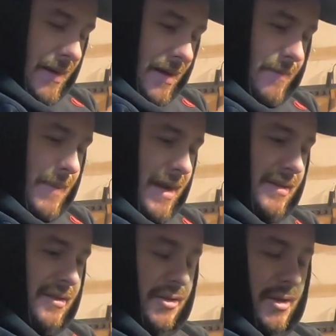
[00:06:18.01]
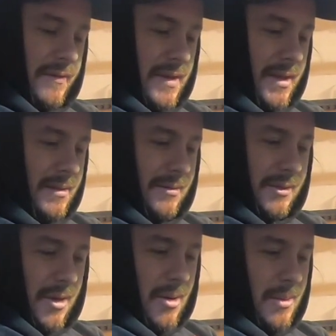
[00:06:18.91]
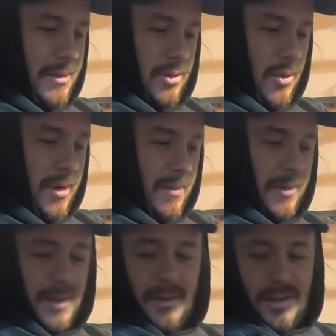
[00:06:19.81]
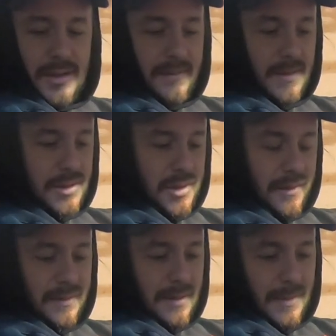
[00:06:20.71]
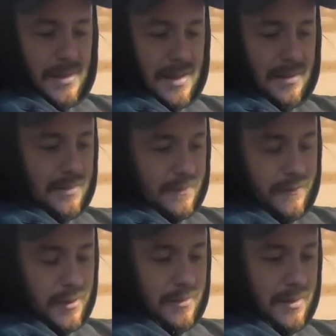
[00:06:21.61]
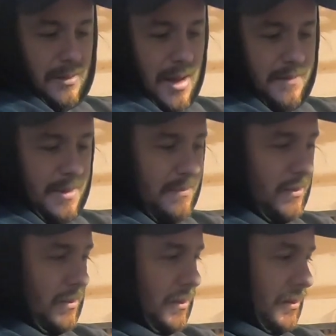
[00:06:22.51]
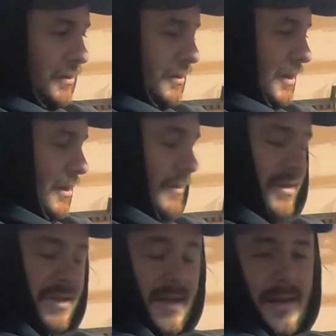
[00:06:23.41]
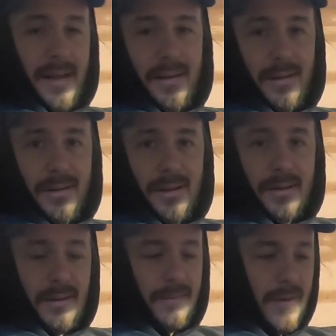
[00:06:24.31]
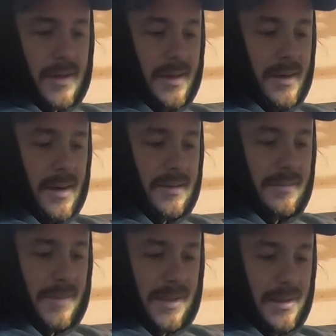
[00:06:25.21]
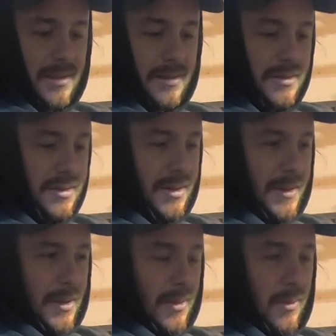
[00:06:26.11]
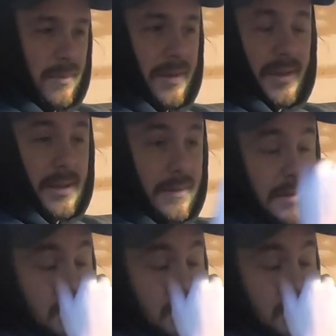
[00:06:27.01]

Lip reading: it makes shifting so enjoyable each and every shift. I mean, that for a lot of people will hear me say that and they'll think that I'm fucking nuts, because who really gives